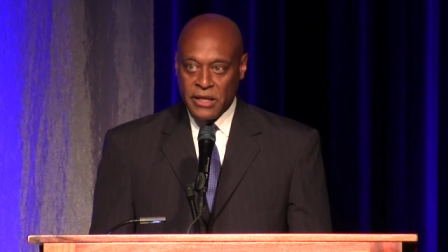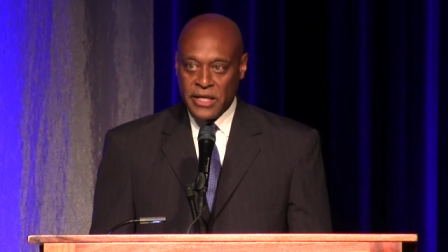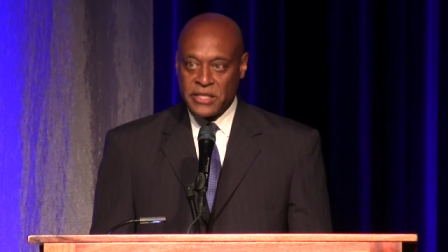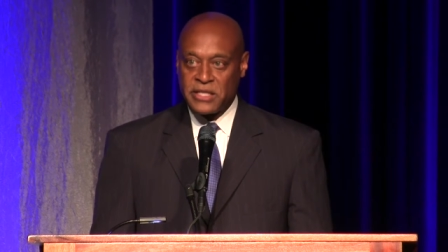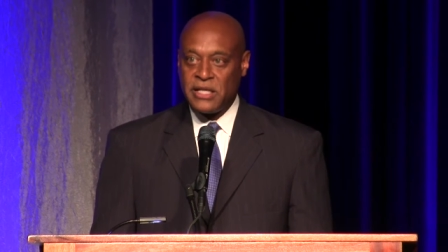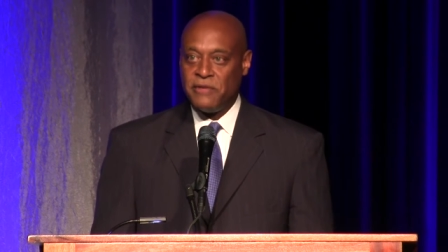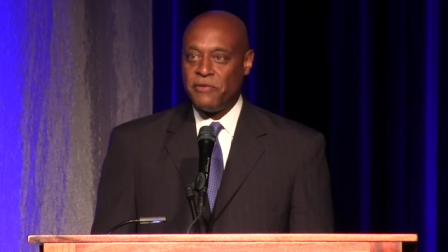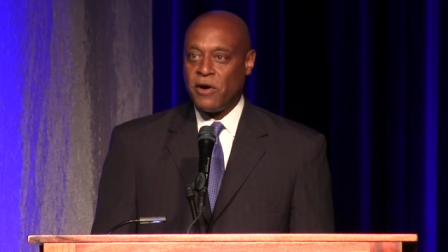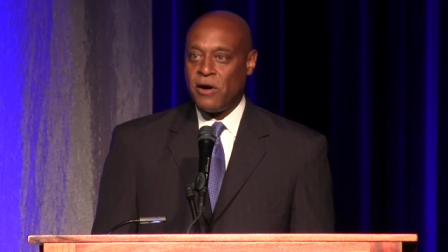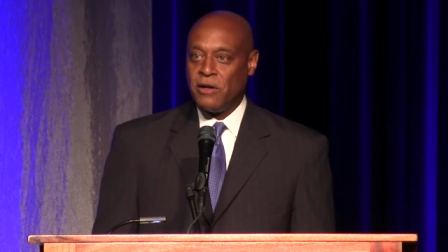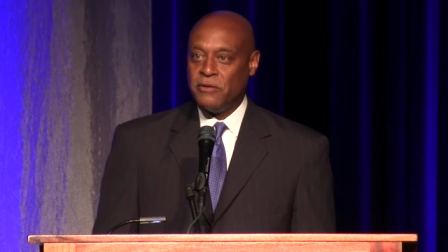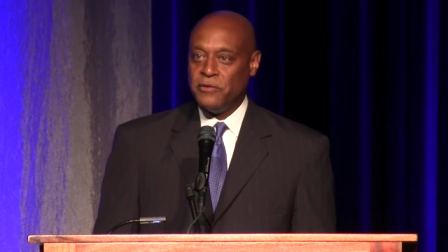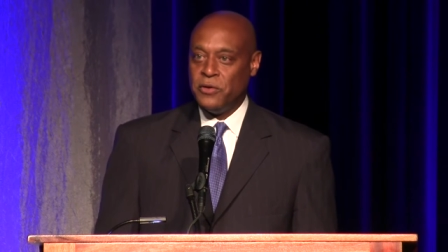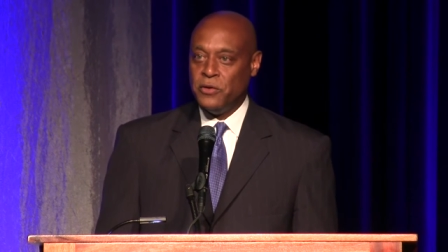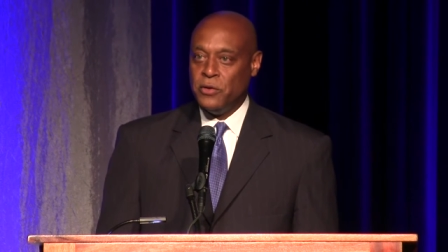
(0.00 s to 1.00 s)
Let's give
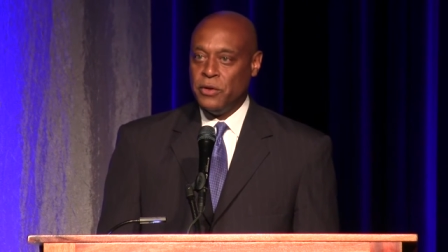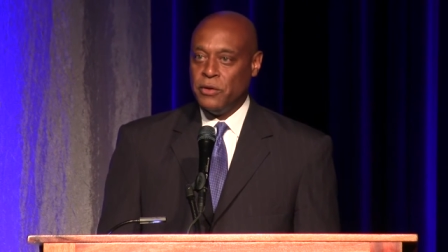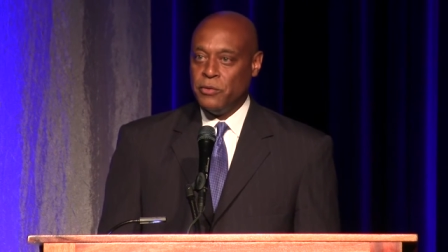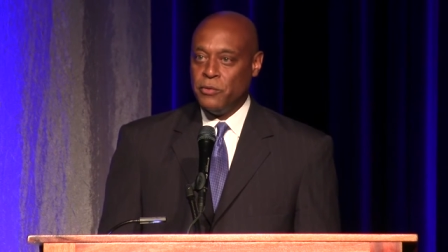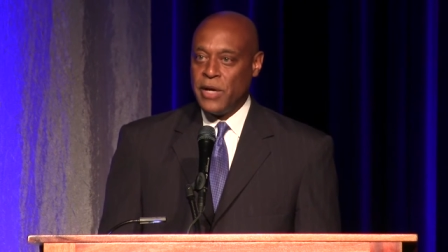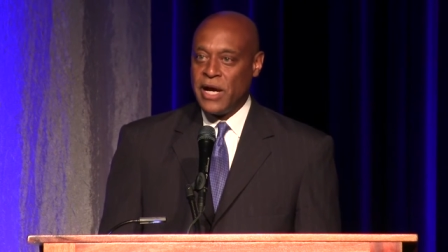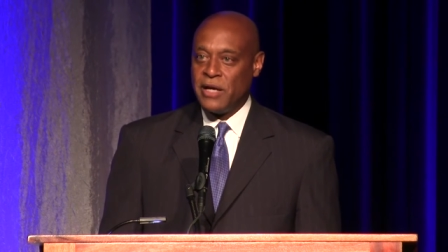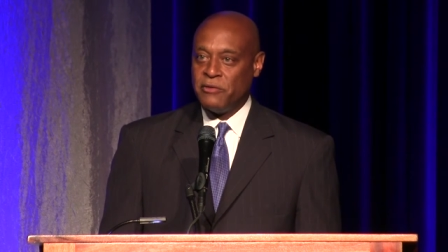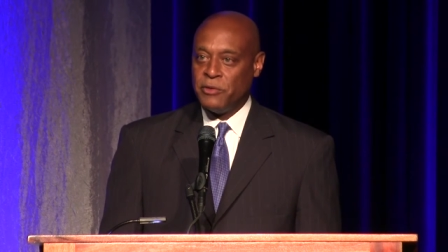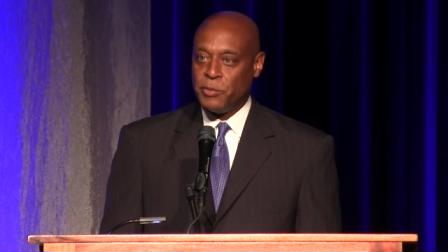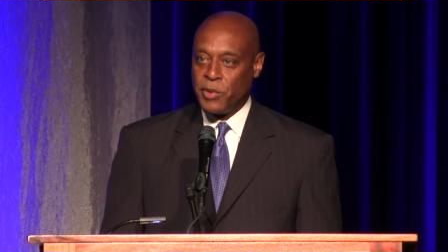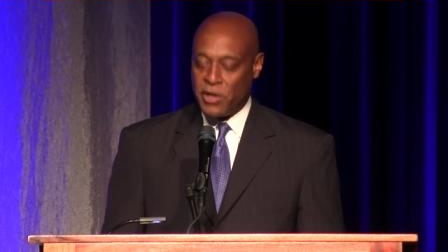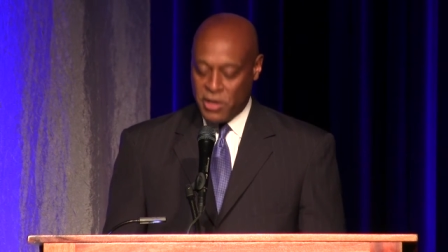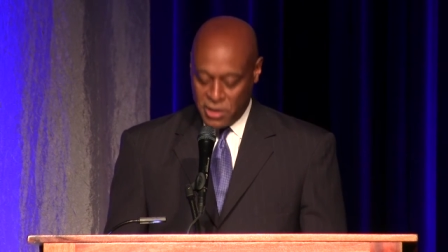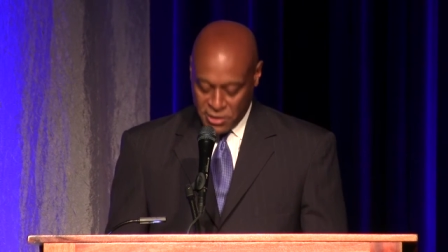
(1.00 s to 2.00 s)
all of you a round of
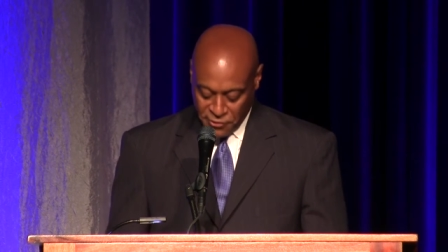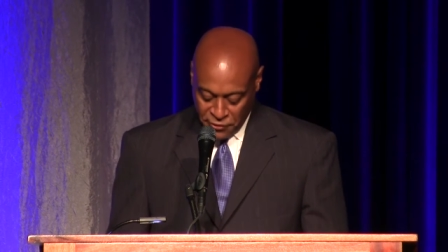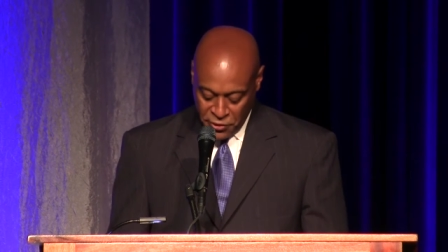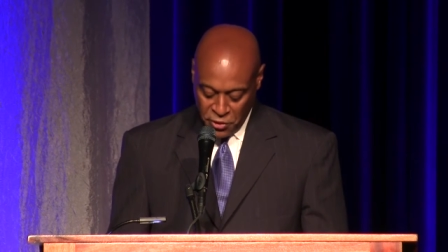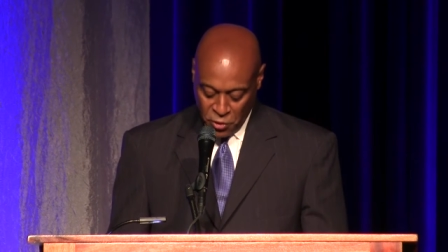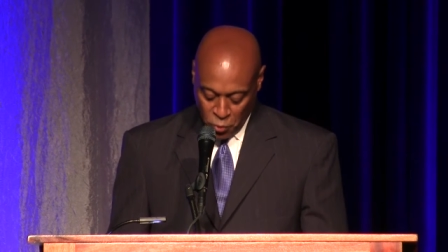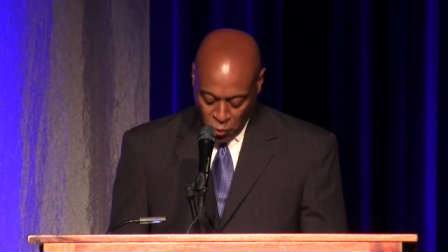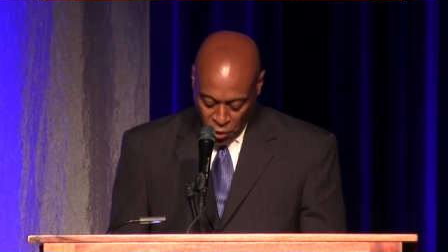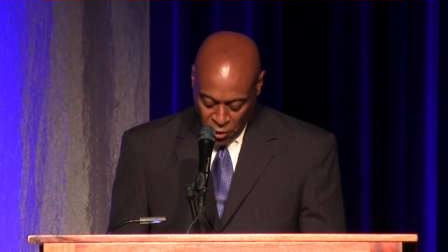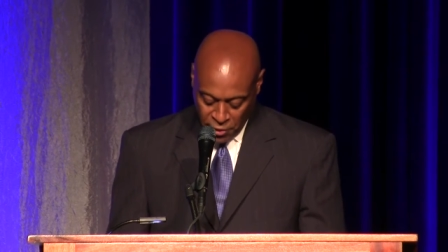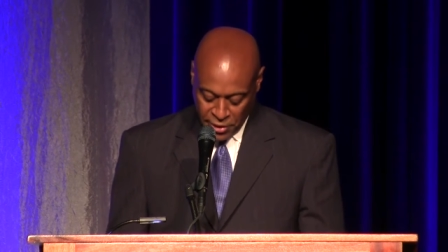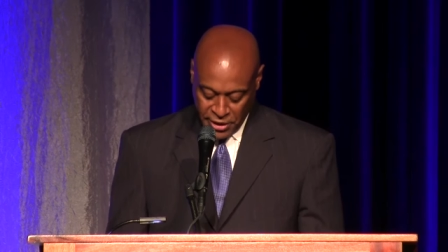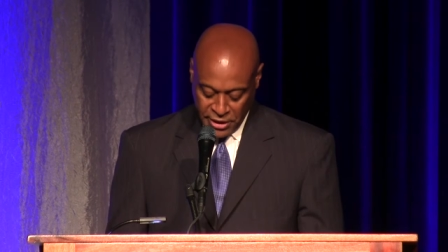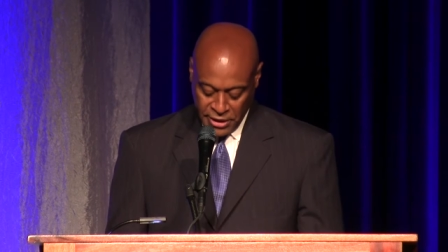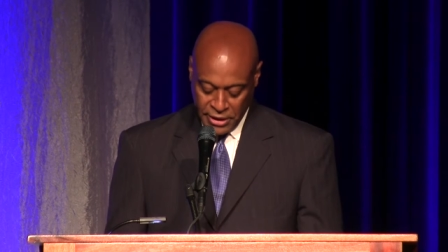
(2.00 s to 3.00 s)
applause for your
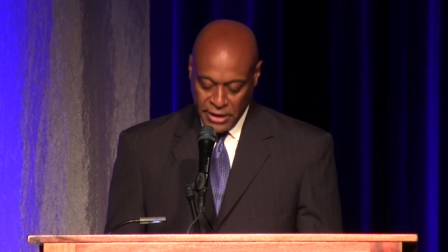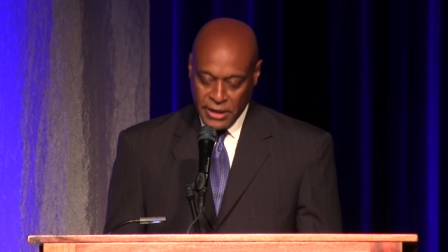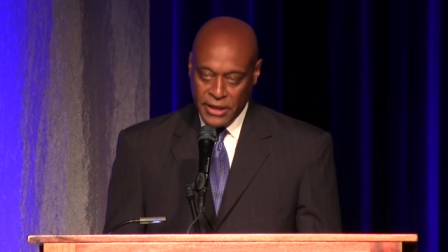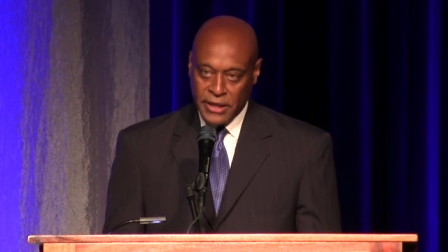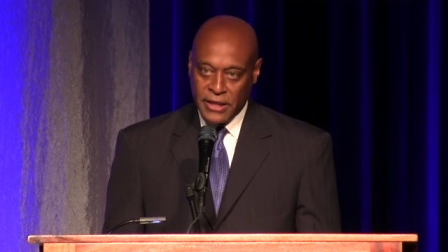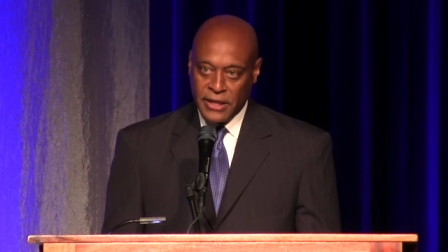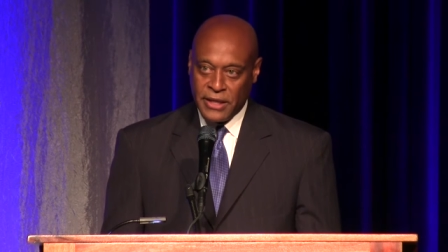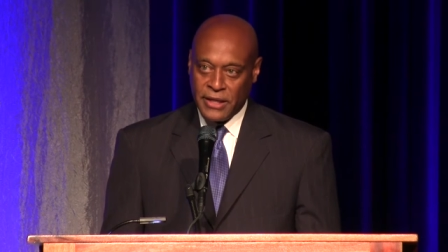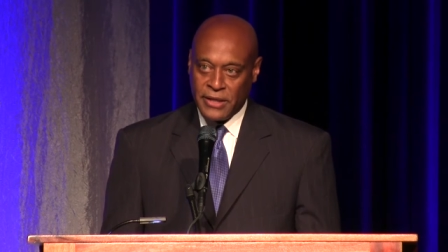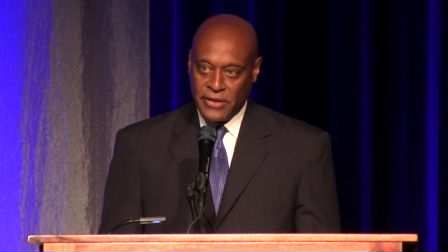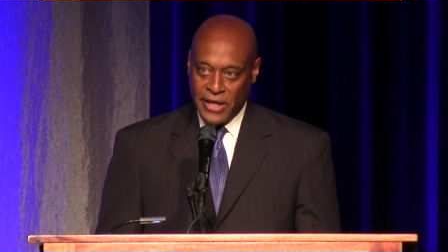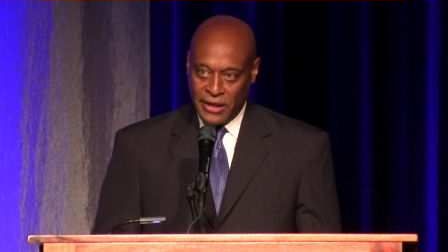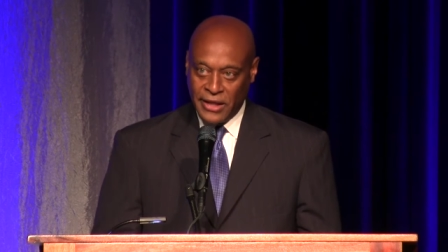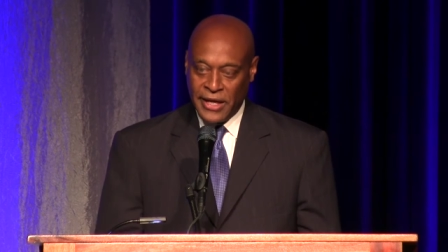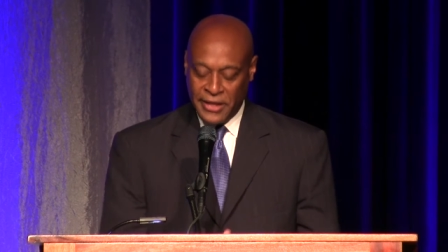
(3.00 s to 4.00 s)
work
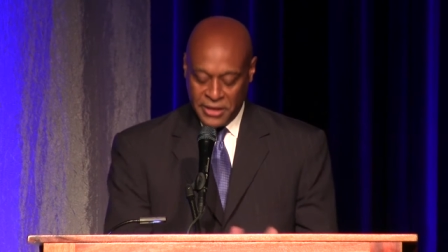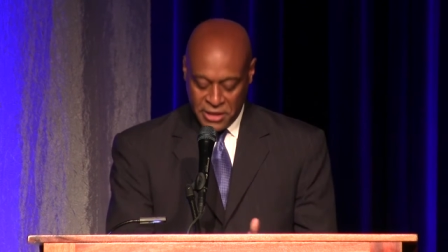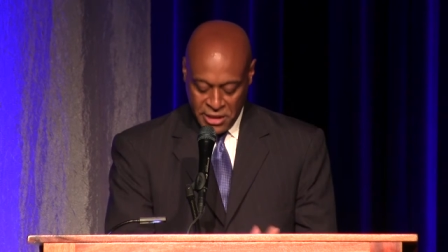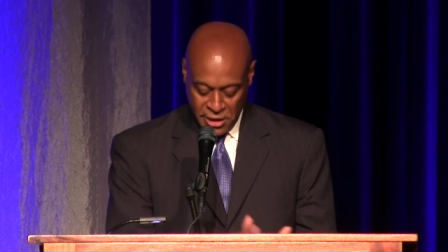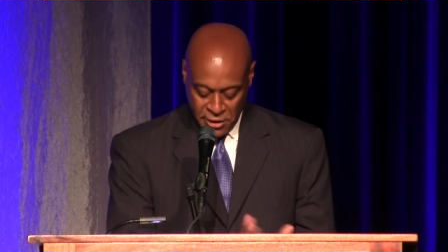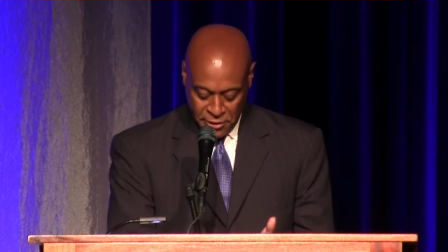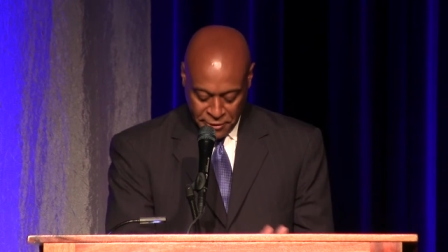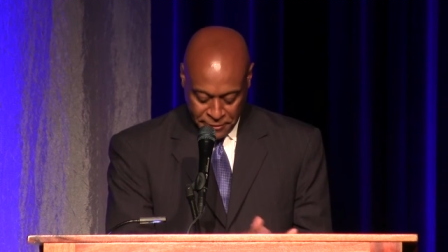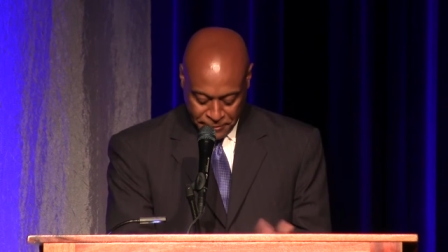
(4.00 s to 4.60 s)
that led us here.